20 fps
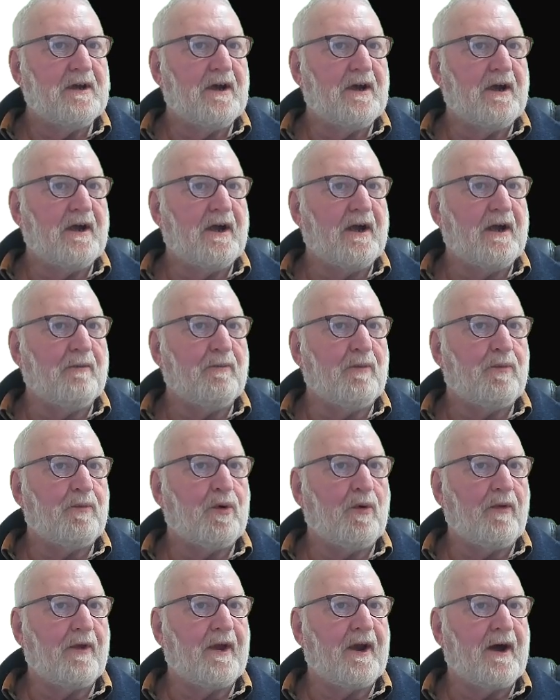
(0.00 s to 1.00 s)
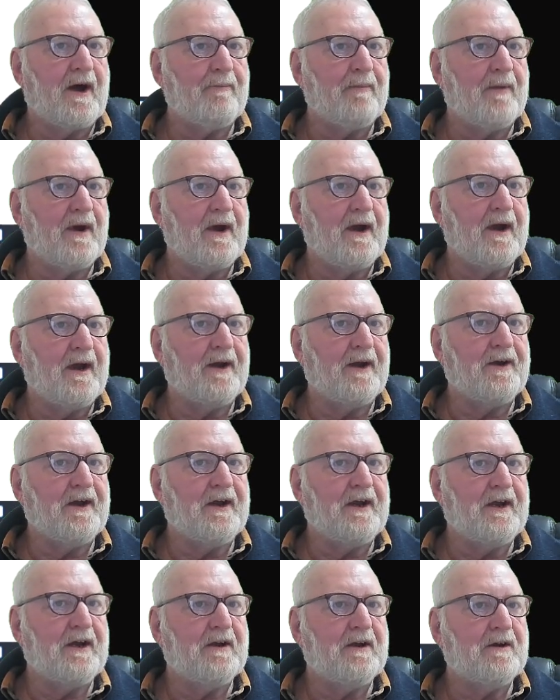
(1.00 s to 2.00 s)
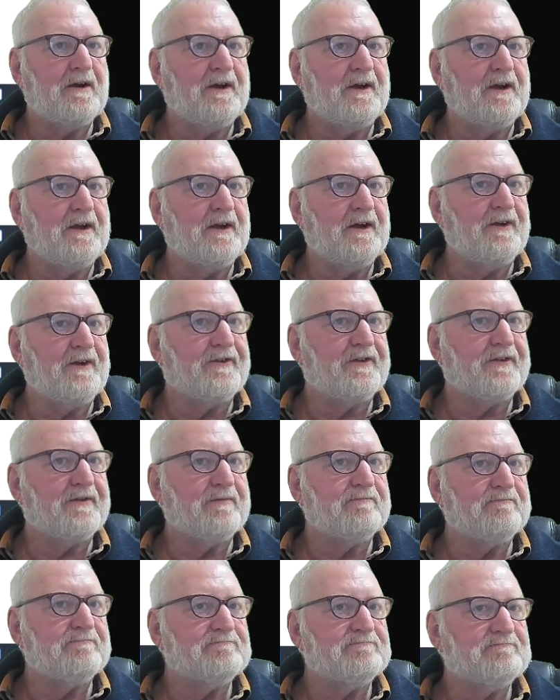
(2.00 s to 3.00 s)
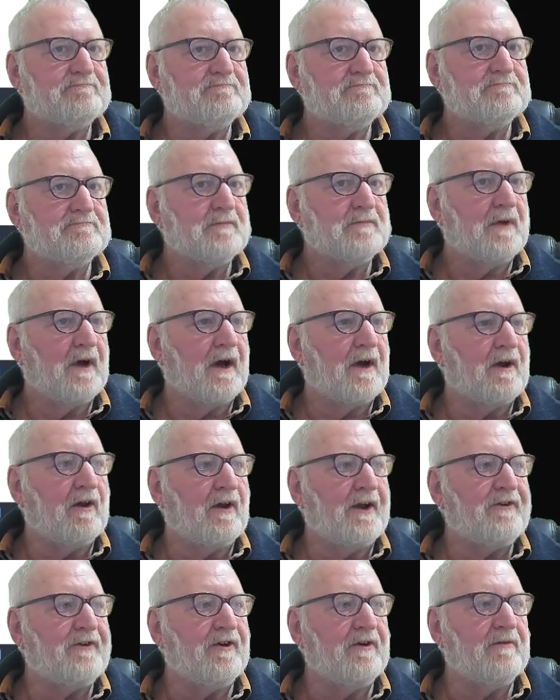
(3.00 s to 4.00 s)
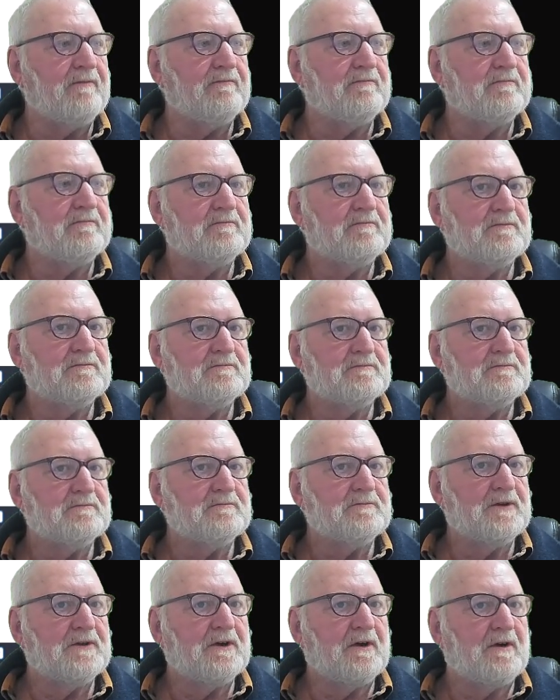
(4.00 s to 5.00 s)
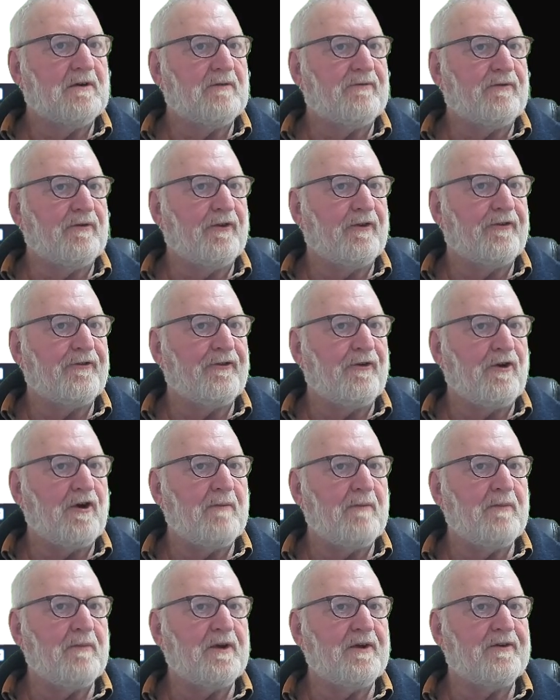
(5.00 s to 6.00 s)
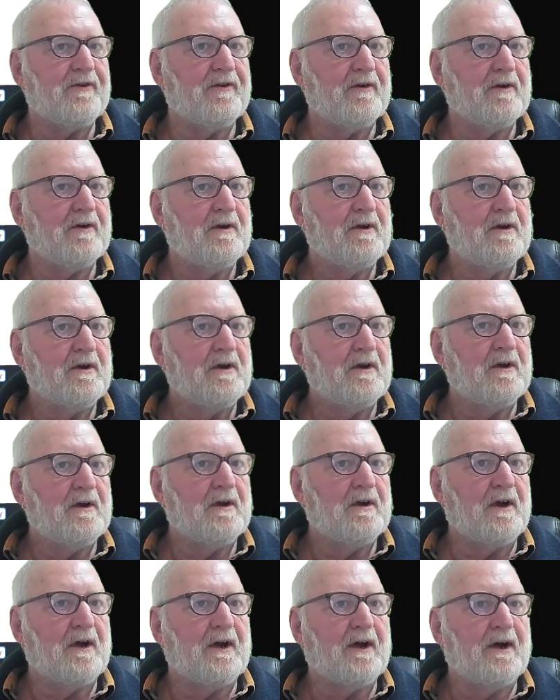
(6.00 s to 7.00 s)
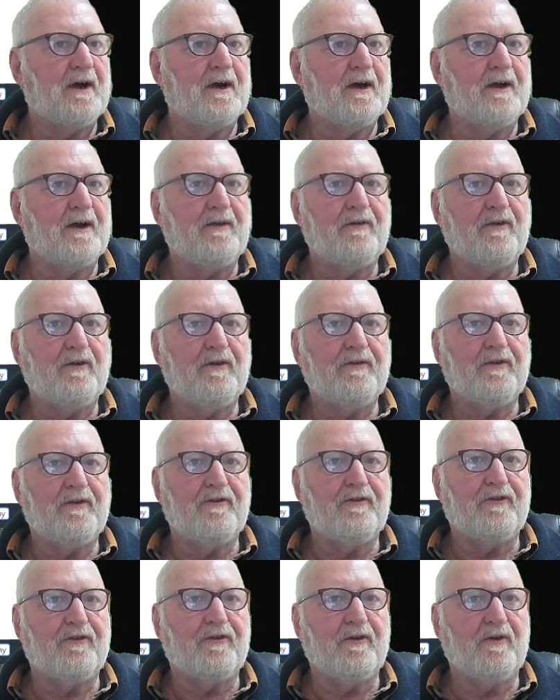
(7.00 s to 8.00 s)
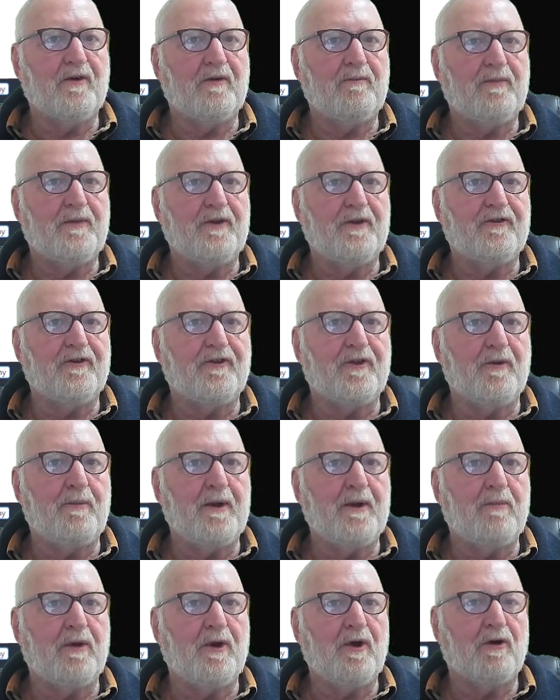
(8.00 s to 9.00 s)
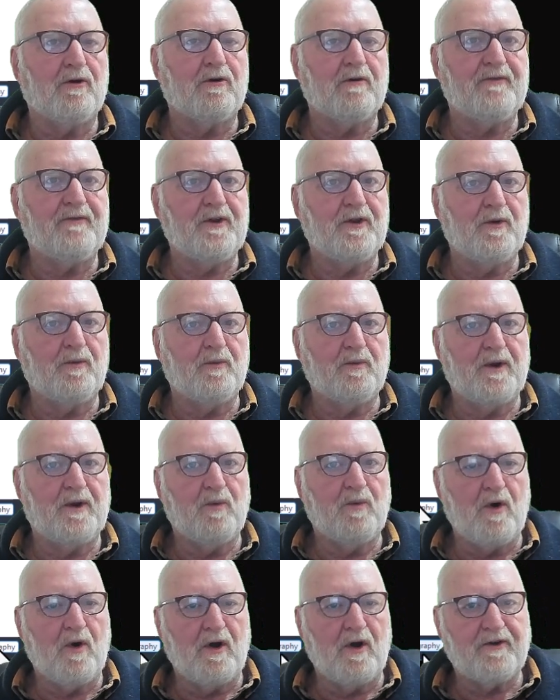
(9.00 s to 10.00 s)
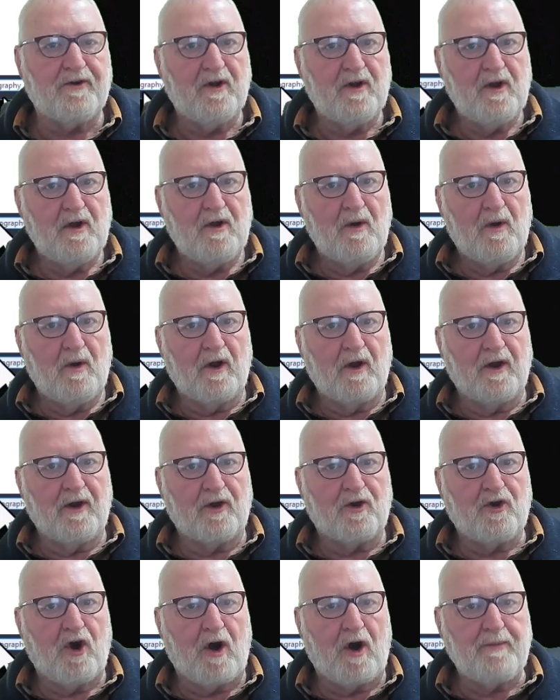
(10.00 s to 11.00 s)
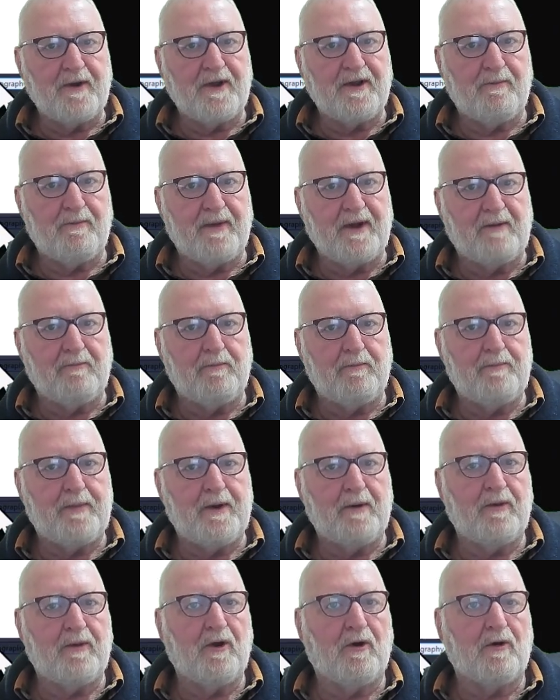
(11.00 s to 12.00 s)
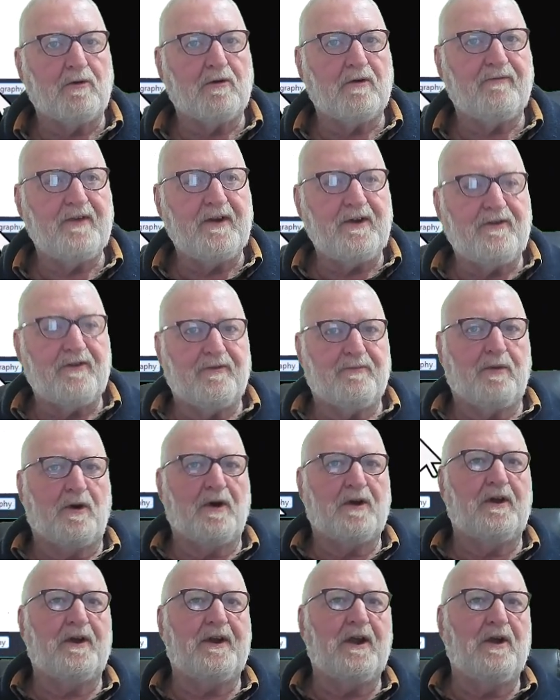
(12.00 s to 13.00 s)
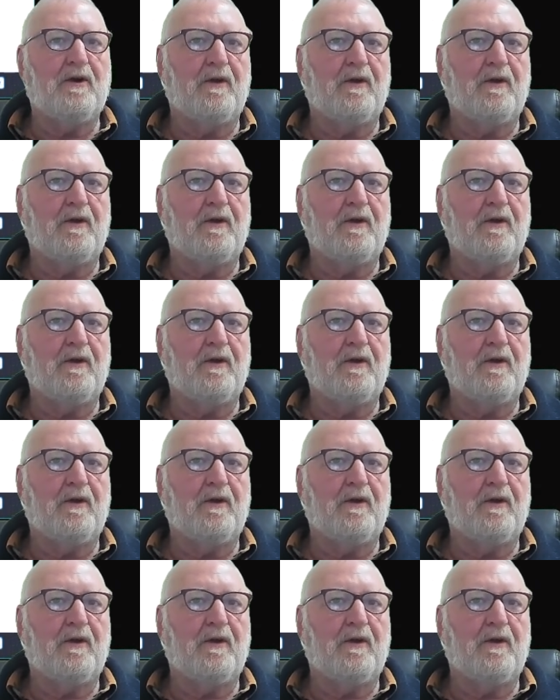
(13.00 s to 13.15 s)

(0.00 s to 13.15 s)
and we'll pull that up, and here is a collection for an assignment. Uh, this is a this is the bibliography that we want. I'm going to copy the big bibliography just by clicking on